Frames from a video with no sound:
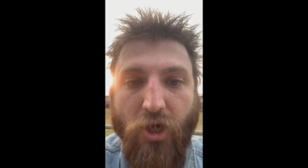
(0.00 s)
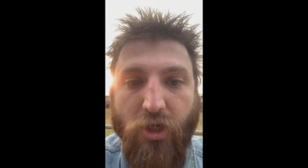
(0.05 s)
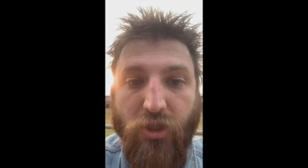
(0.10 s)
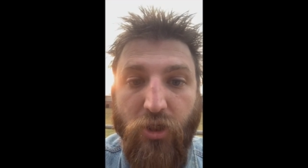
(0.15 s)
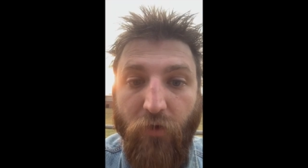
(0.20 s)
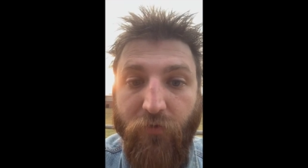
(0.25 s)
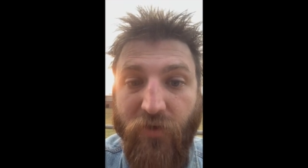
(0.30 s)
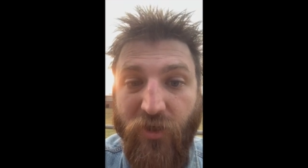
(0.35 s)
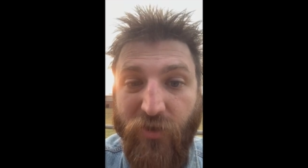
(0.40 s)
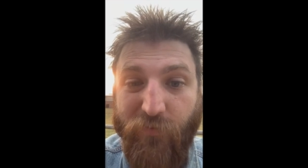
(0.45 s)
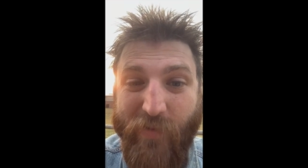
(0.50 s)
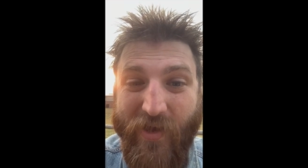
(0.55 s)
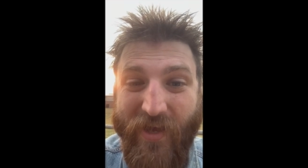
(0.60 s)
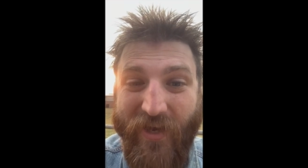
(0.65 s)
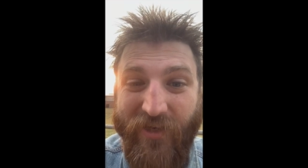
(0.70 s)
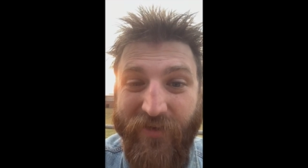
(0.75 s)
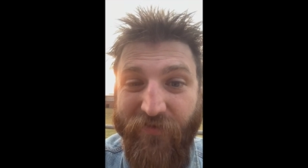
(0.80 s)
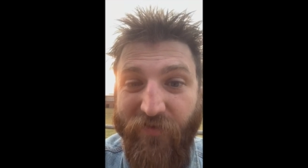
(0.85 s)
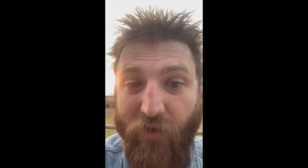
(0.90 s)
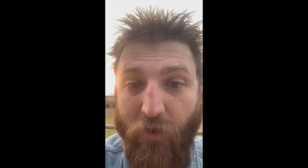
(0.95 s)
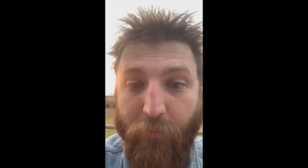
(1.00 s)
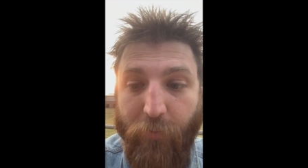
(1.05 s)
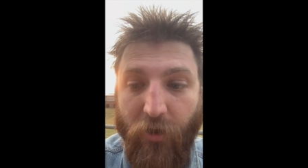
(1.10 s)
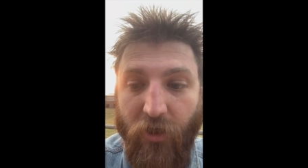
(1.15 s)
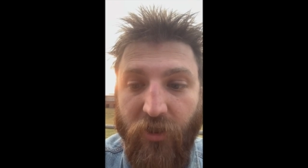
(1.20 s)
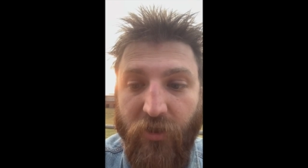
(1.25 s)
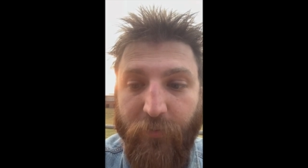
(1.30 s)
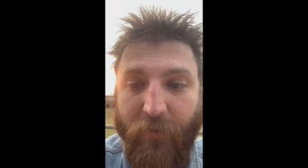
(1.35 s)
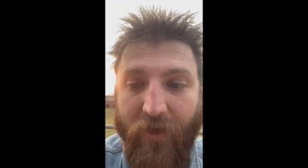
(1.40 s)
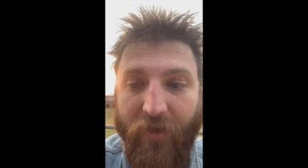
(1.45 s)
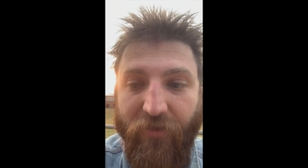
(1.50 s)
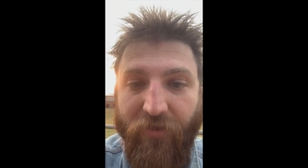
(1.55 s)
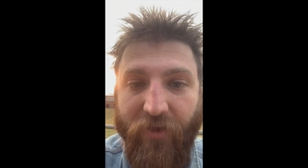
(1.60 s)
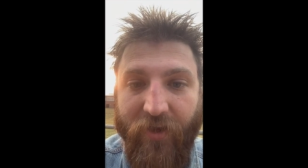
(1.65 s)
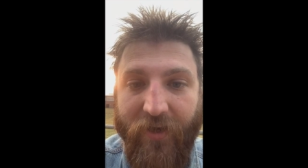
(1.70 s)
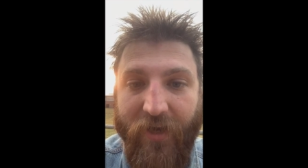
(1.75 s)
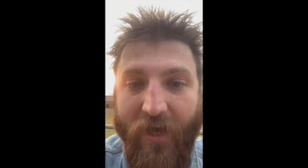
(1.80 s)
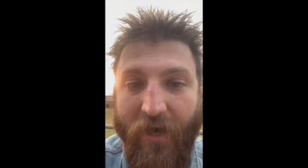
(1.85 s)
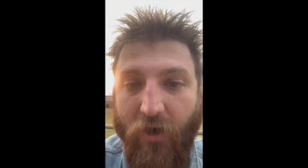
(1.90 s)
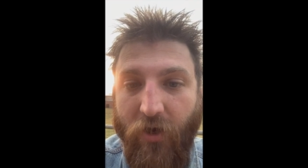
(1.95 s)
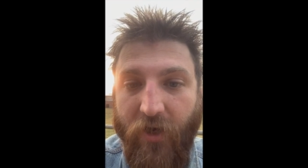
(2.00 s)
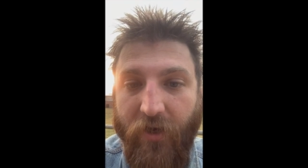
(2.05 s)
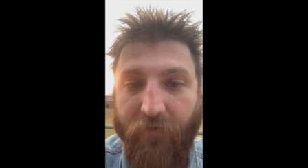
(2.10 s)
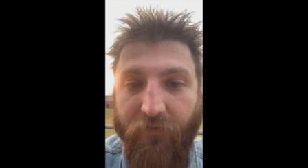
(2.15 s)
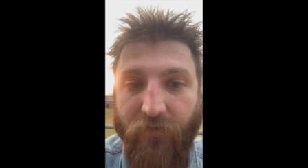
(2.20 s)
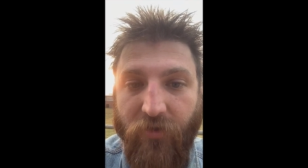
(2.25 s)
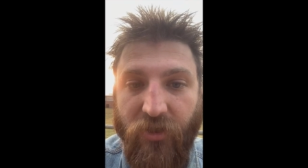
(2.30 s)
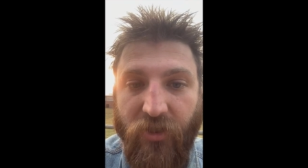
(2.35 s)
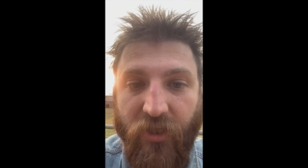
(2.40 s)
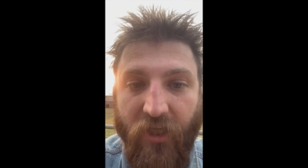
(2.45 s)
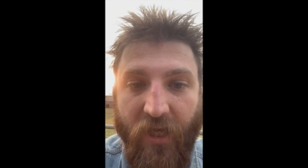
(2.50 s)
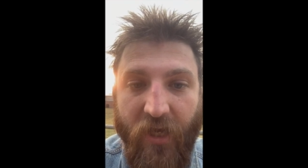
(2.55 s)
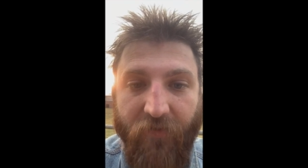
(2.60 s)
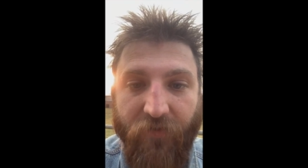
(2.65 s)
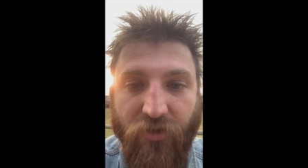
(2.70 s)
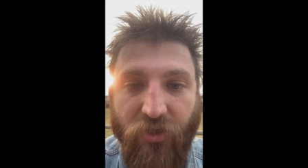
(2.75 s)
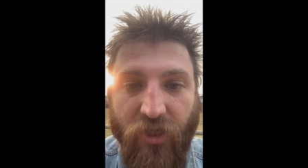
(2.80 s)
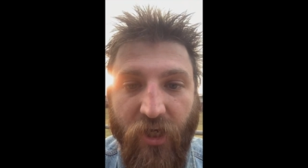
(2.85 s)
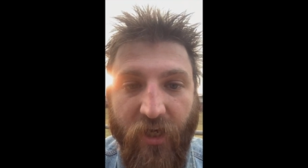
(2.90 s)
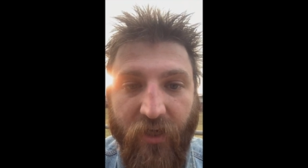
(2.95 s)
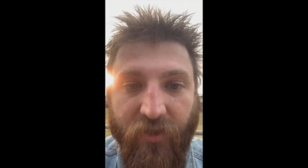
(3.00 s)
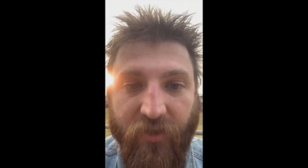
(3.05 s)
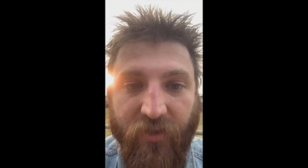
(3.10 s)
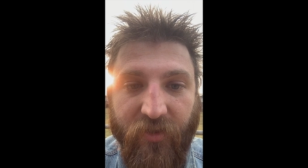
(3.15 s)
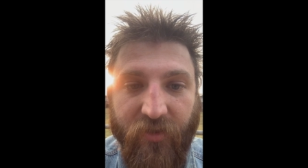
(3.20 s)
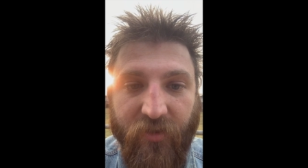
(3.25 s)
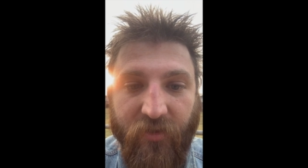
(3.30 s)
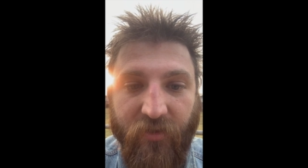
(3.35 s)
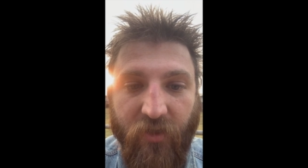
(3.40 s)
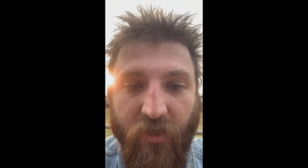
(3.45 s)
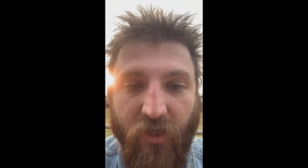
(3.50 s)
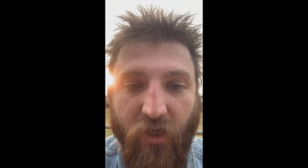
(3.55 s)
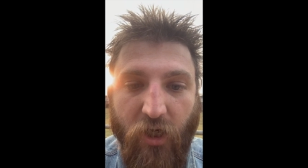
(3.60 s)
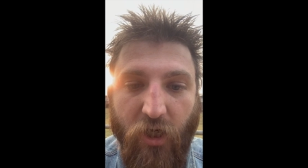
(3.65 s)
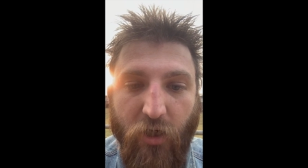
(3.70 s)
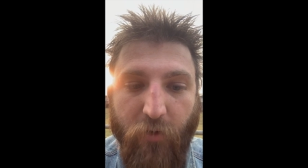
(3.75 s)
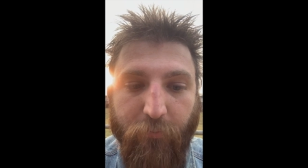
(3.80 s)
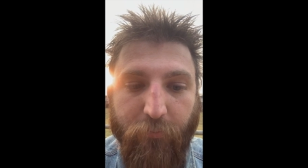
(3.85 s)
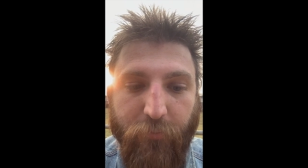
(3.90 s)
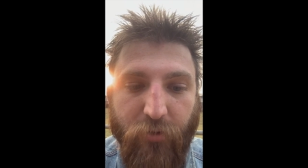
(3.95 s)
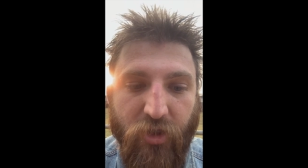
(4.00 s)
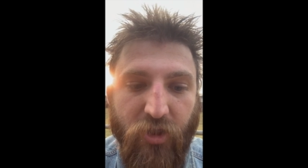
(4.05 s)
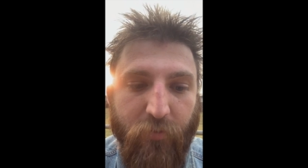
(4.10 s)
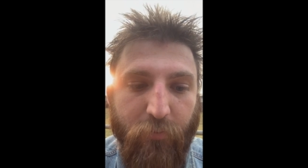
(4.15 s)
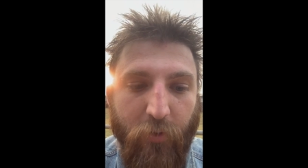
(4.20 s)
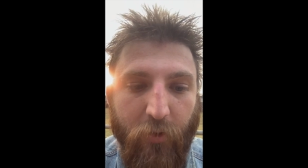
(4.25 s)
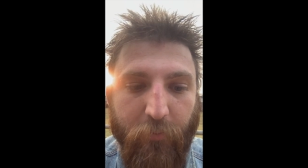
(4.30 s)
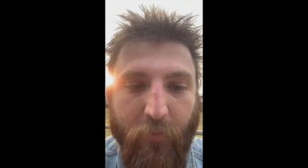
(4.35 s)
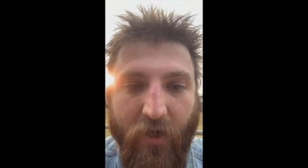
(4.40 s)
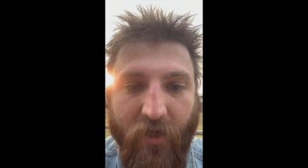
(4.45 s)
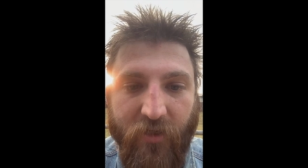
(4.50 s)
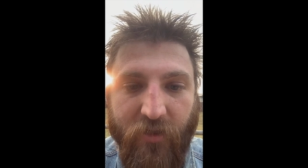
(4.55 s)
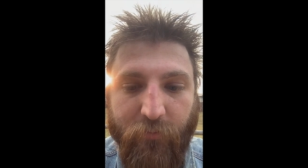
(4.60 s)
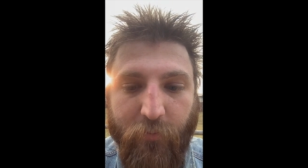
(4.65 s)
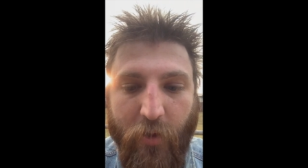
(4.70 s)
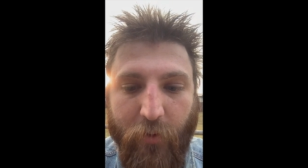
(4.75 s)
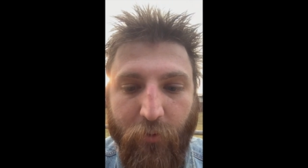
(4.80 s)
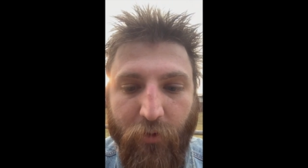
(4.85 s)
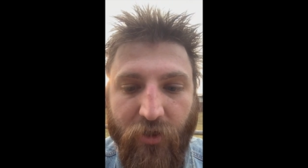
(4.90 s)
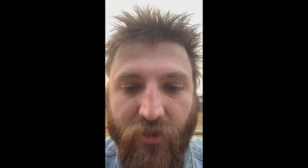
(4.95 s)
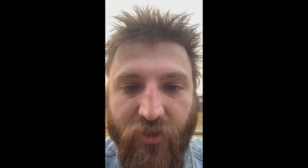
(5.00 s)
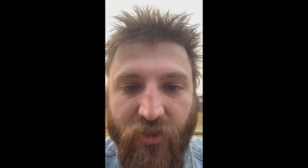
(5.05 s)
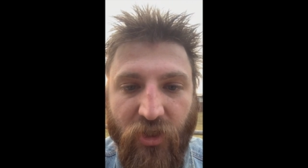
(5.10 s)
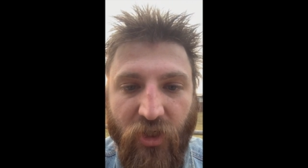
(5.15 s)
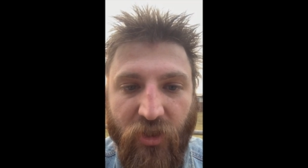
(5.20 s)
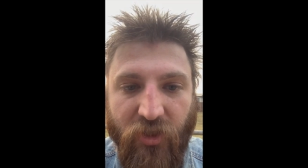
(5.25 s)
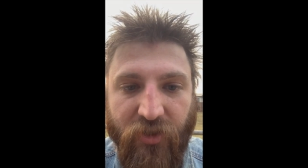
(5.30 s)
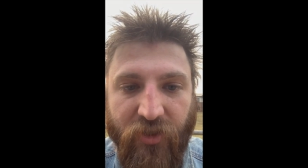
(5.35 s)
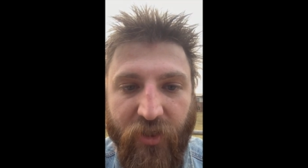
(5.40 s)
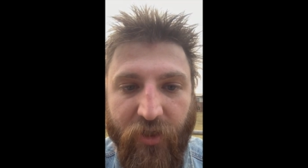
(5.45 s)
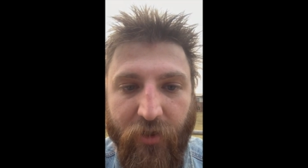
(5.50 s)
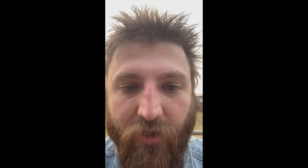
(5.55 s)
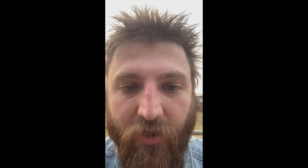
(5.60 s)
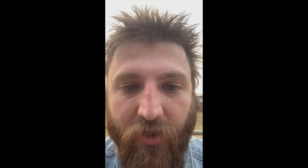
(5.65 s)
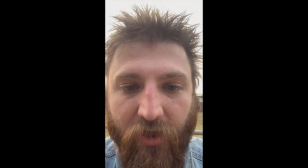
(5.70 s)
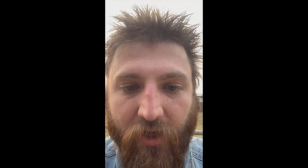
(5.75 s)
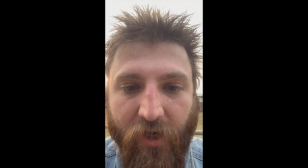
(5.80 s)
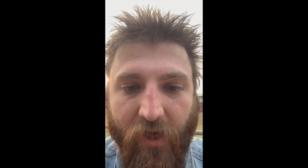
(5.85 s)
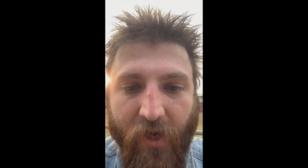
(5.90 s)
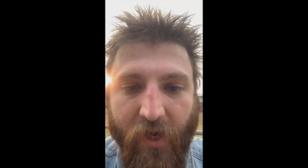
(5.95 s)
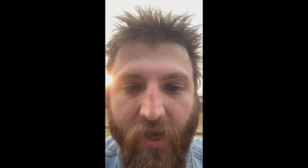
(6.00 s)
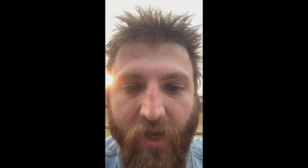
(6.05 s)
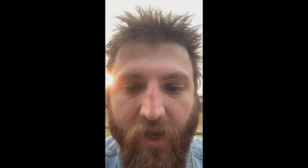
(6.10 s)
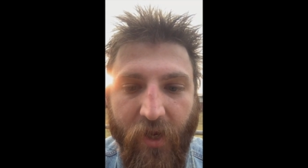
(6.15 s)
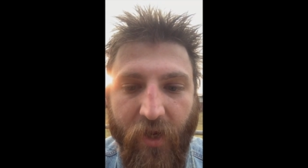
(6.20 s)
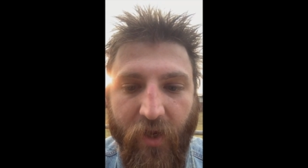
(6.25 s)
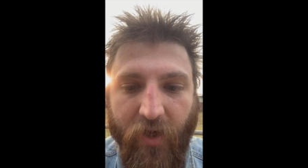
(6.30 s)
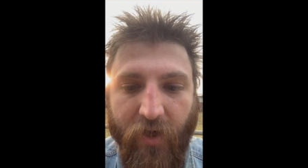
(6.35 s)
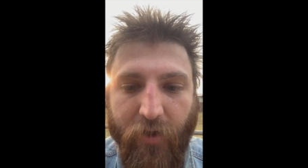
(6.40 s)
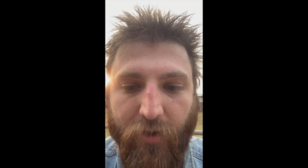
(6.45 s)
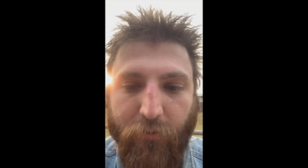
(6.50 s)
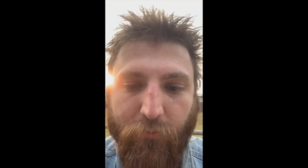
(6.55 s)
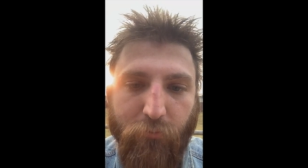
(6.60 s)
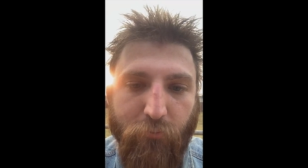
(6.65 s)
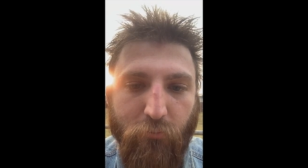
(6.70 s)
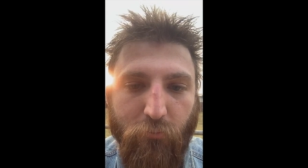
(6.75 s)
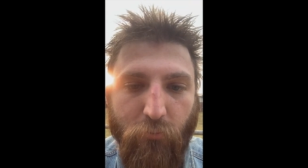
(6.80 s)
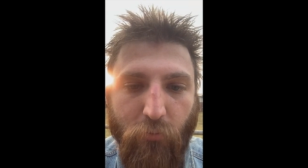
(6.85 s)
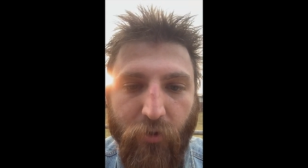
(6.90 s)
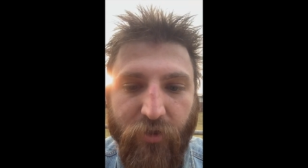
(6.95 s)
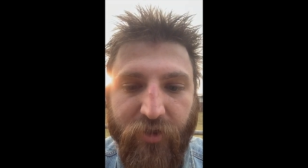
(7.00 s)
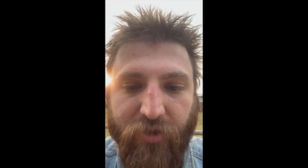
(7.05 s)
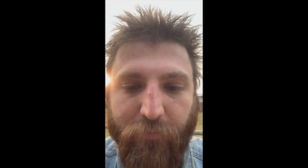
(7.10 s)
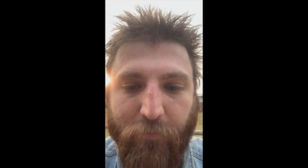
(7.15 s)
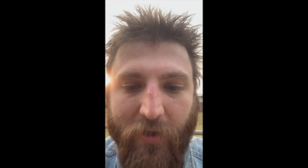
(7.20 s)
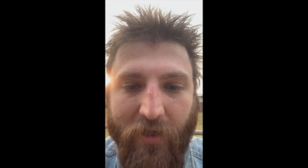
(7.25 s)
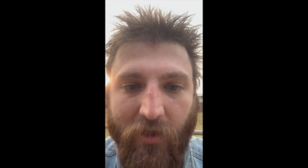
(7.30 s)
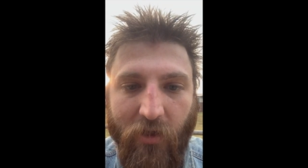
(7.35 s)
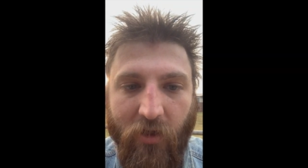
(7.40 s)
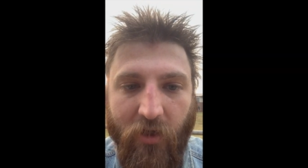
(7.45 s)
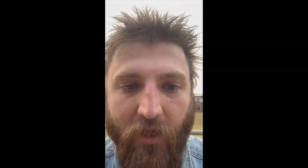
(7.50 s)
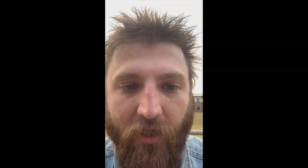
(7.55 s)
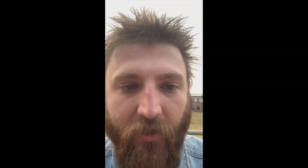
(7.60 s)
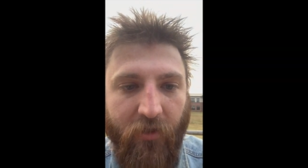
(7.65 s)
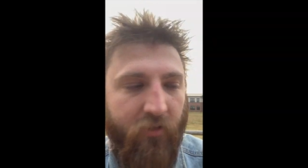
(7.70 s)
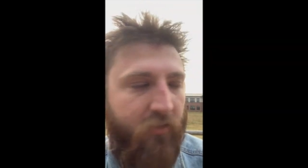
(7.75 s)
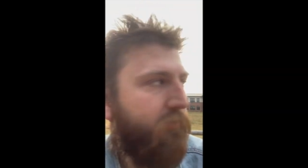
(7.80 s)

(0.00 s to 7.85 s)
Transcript: So I've just made it to Philip R. Smith, and now I'm just gonna have a check, um, just to bring back some memories, check to see what it's been like.